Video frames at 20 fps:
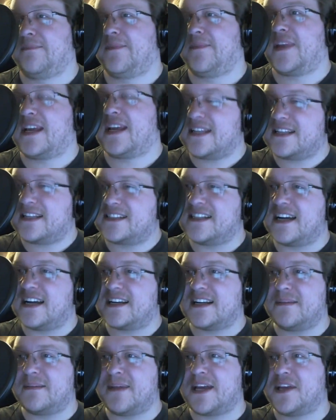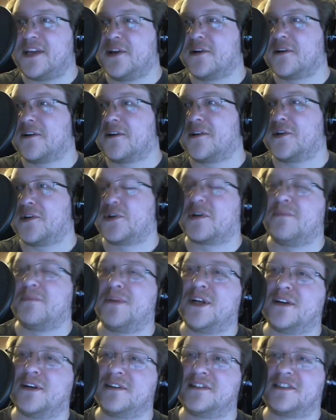It's not going to make your
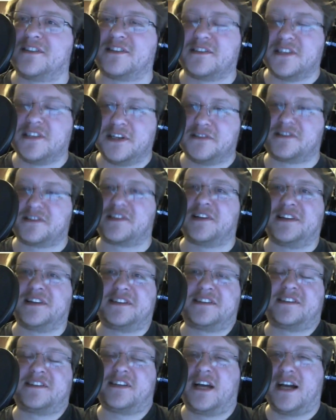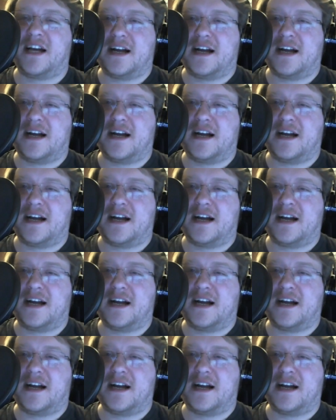computers useless.